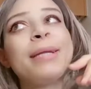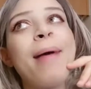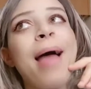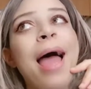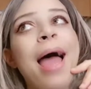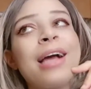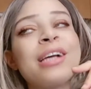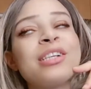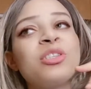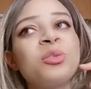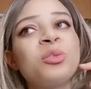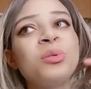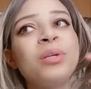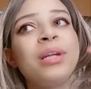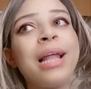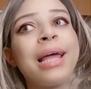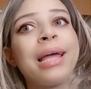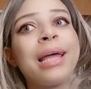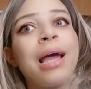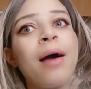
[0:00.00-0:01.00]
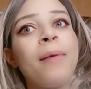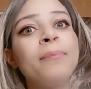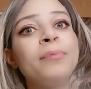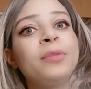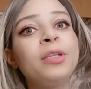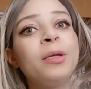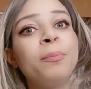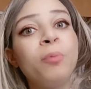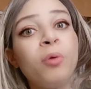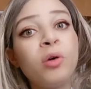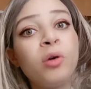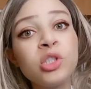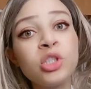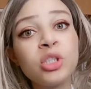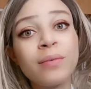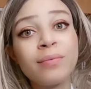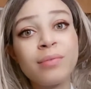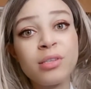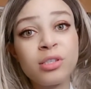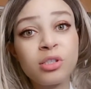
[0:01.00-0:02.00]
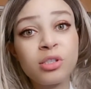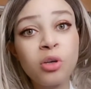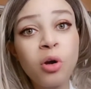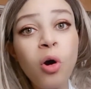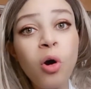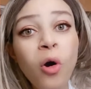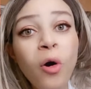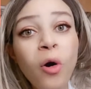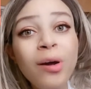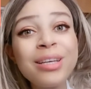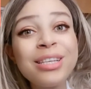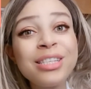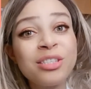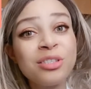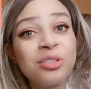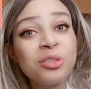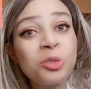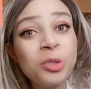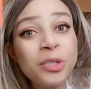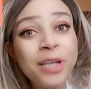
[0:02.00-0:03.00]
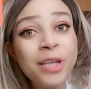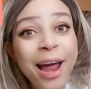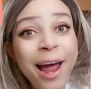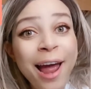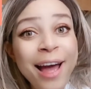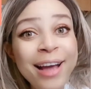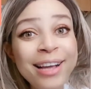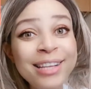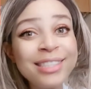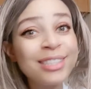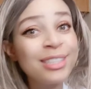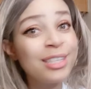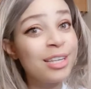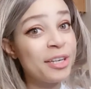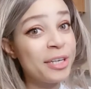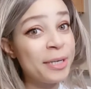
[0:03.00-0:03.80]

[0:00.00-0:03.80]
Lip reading: I asked you like the bones of the skull is known as.